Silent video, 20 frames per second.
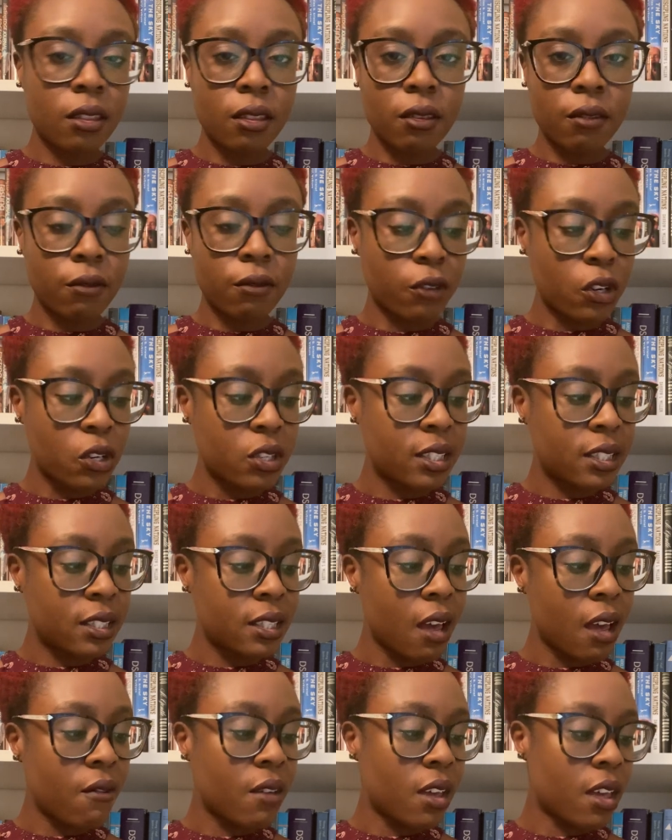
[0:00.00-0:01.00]
verse
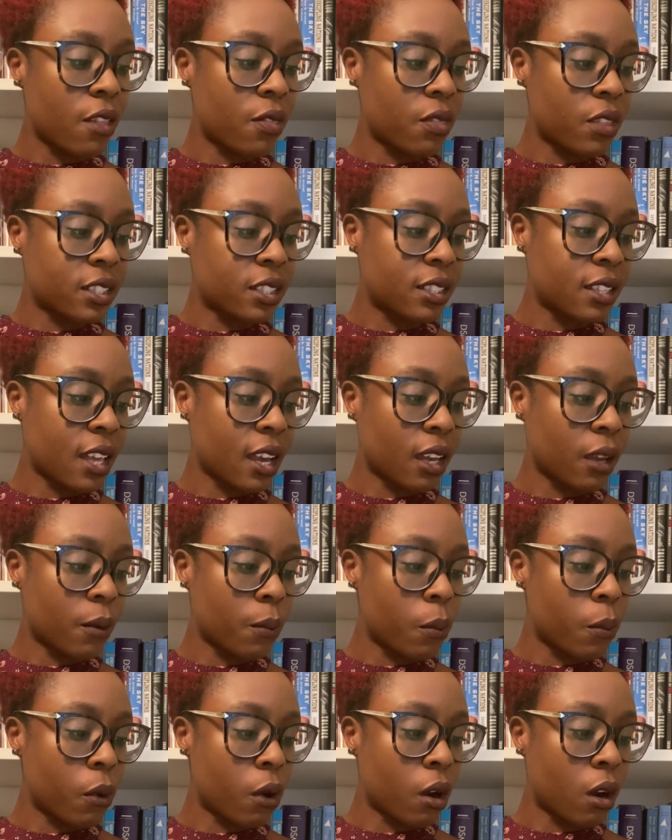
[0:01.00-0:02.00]
7, the
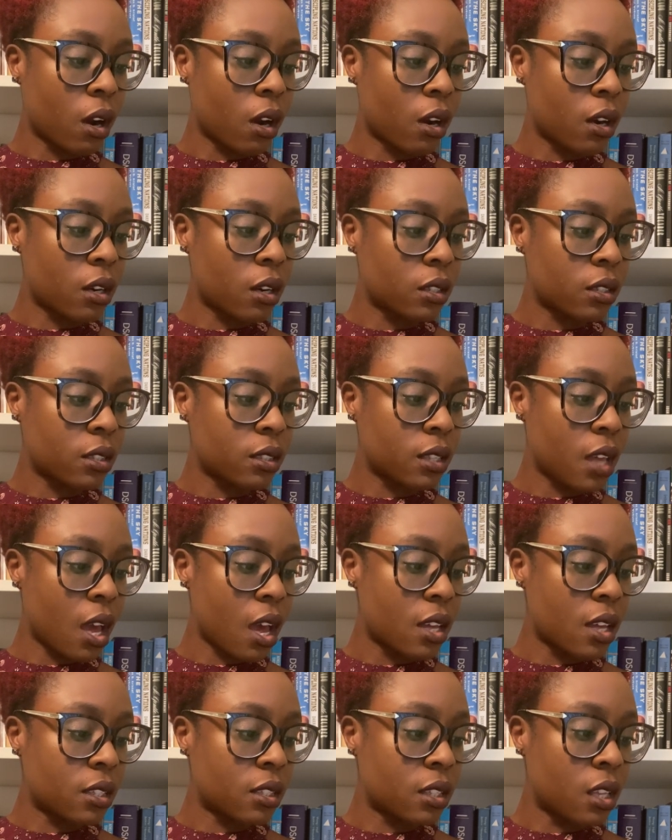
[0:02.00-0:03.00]
second part,
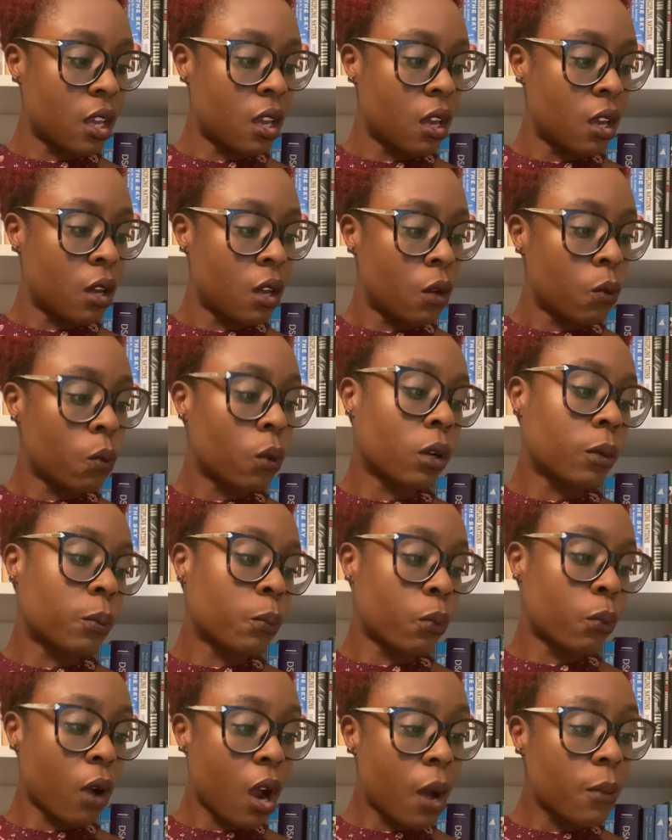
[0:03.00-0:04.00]
says, "Well,
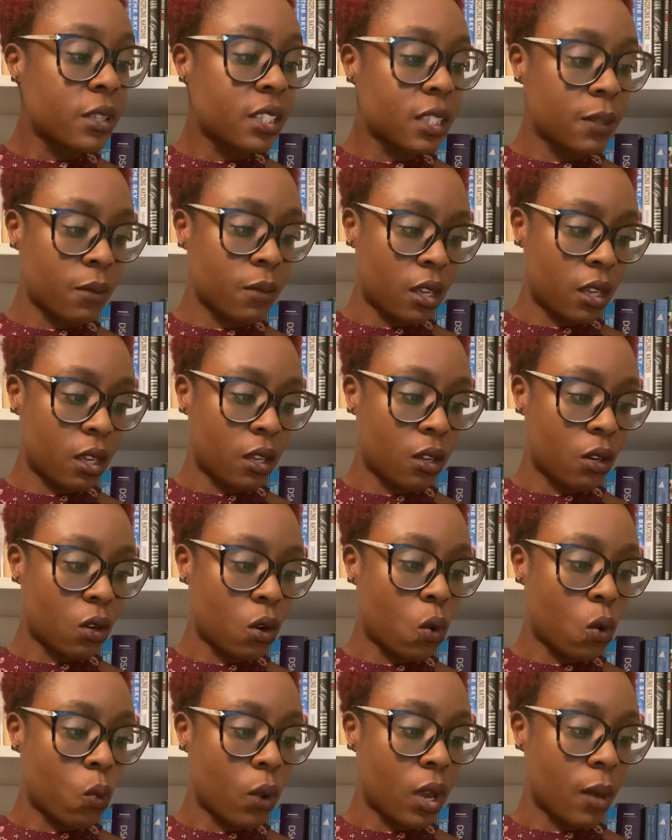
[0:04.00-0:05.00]
promise me,
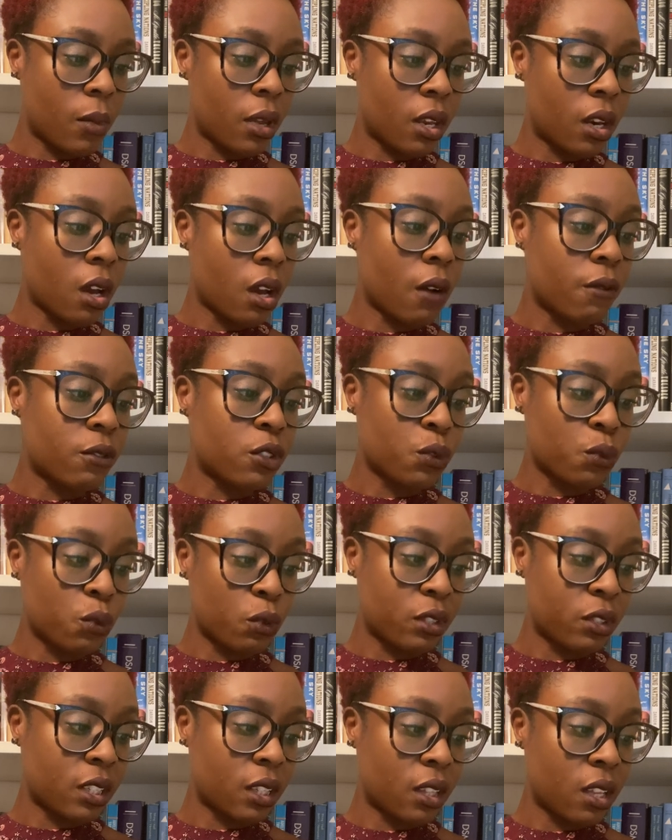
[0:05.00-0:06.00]
O women of
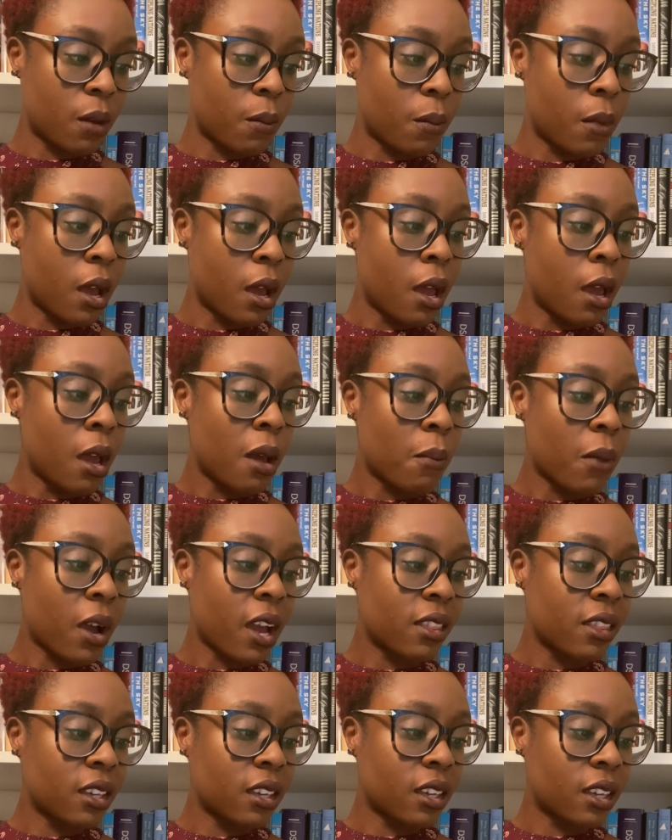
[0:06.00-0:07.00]
Jerusalem, by
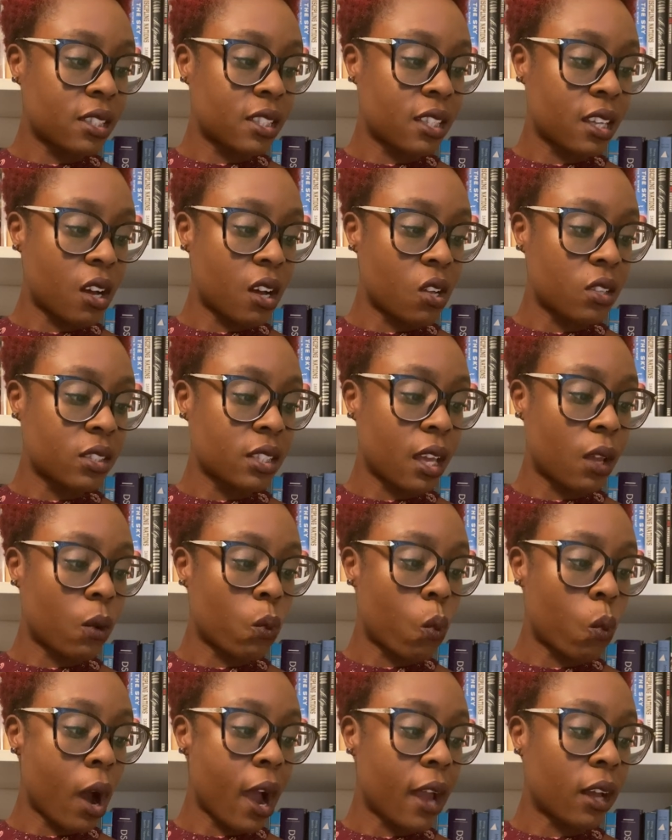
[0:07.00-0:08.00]
the gazelles and
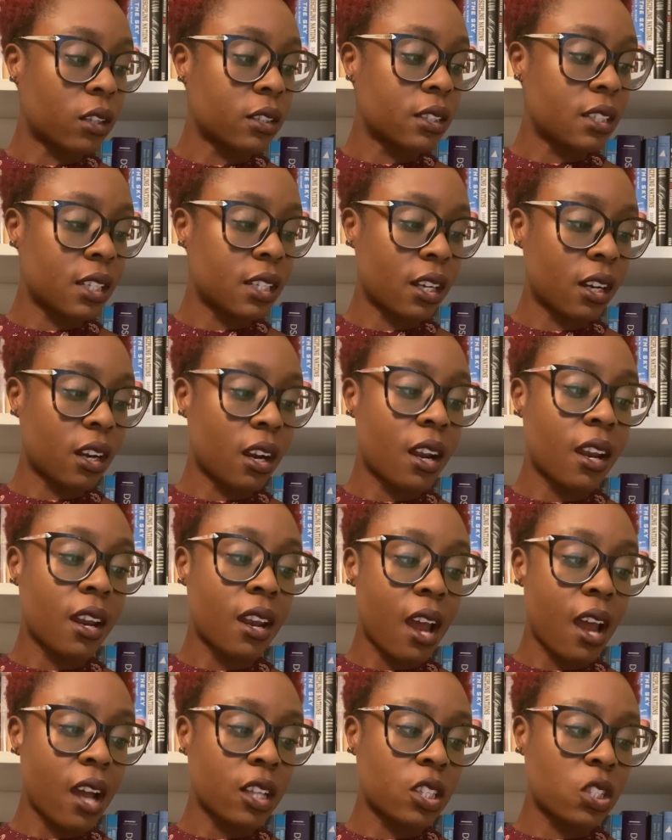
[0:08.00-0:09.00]
wild deer,
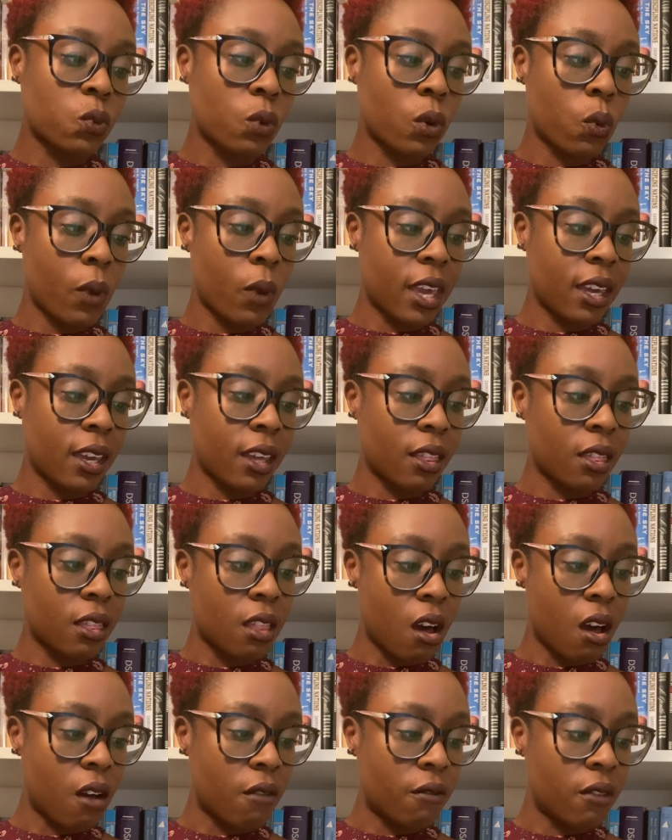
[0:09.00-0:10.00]
not to awaken
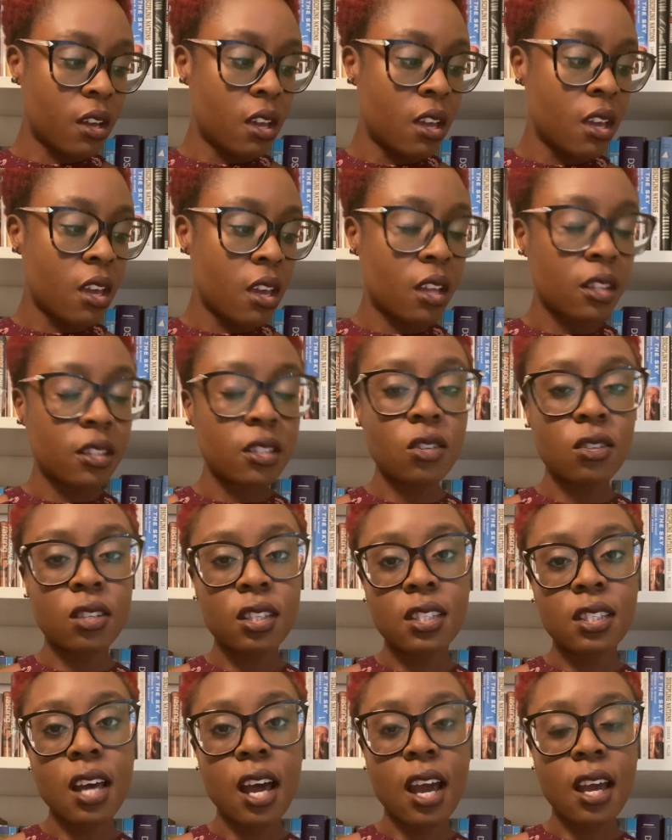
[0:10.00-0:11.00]
love until the
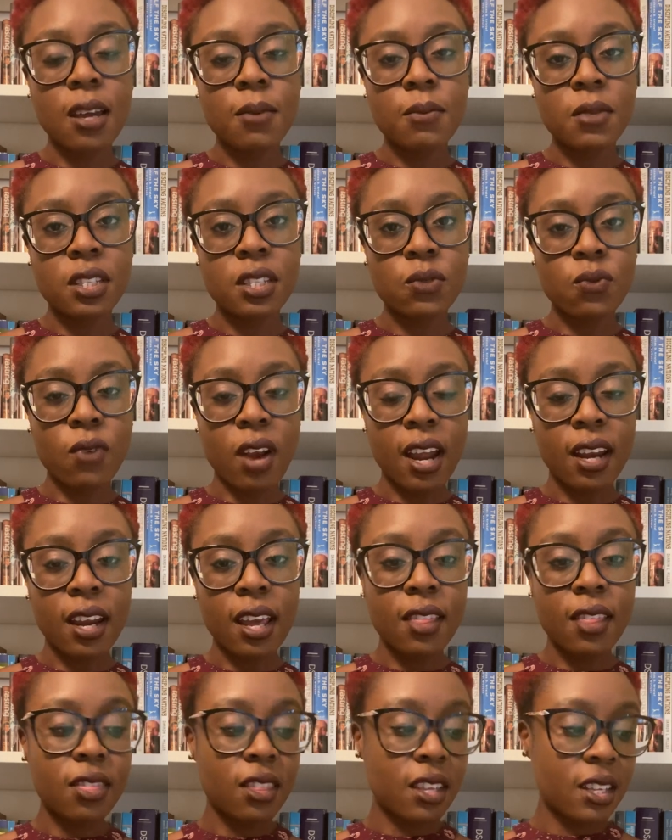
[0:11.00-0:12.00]
time is right."
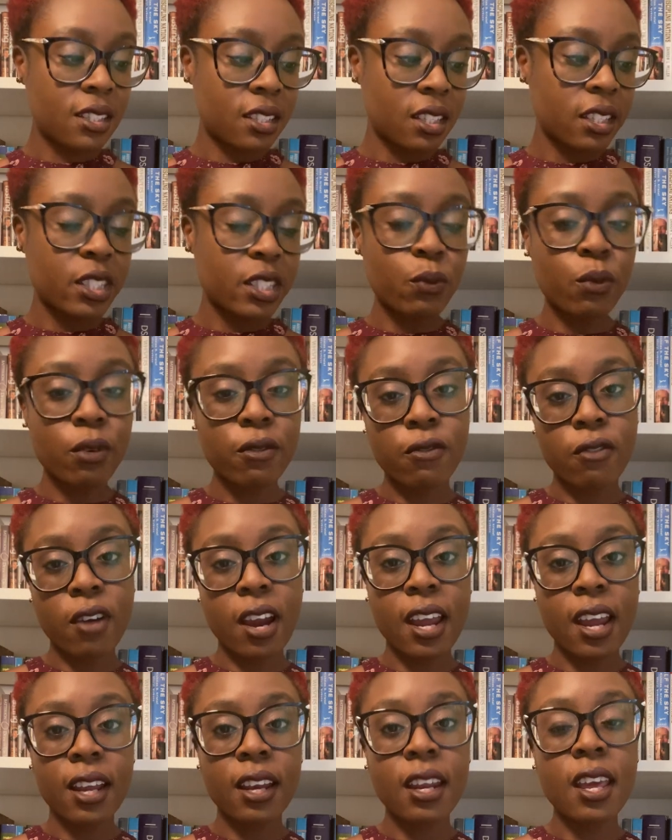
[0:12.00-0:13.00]
And this is a
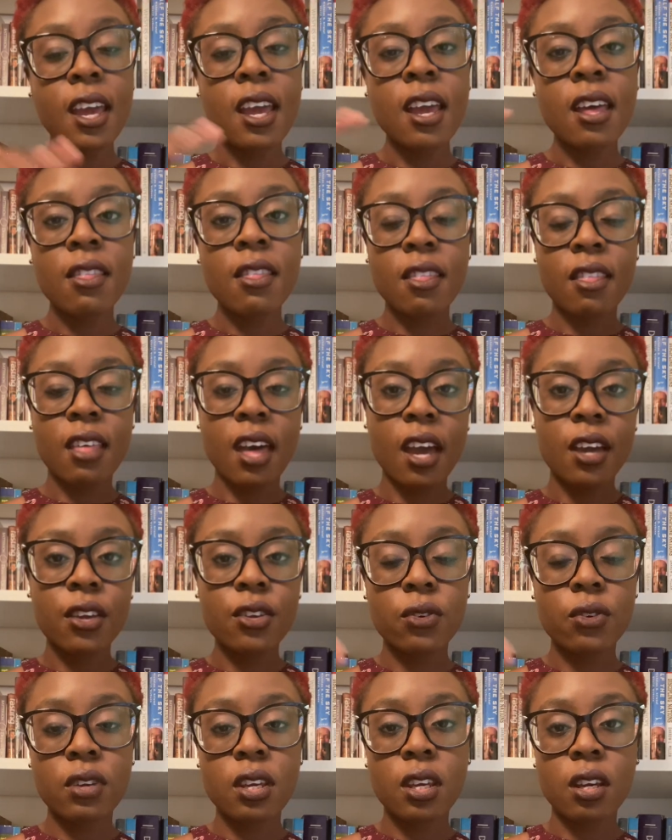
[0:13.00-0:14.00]
refrain that
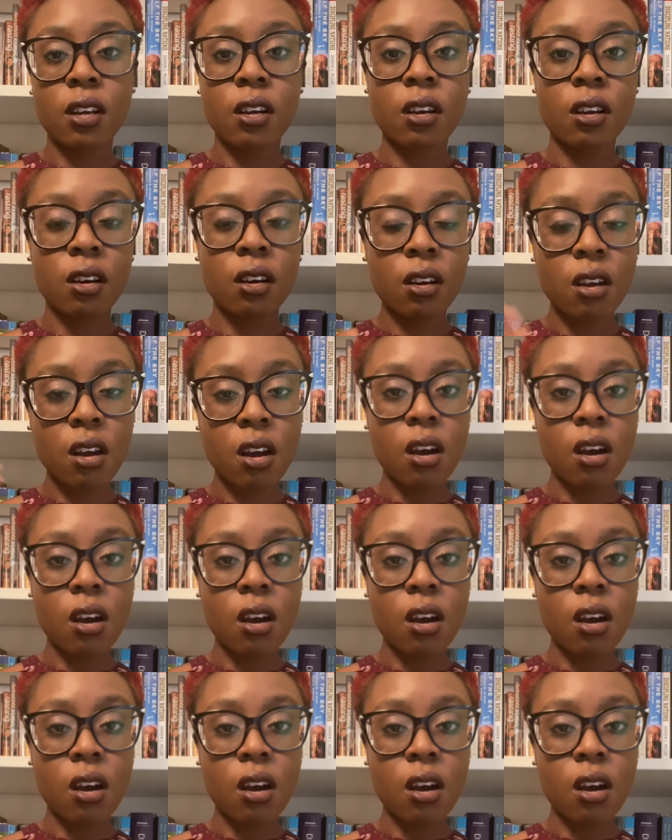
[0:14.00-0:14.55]
you hear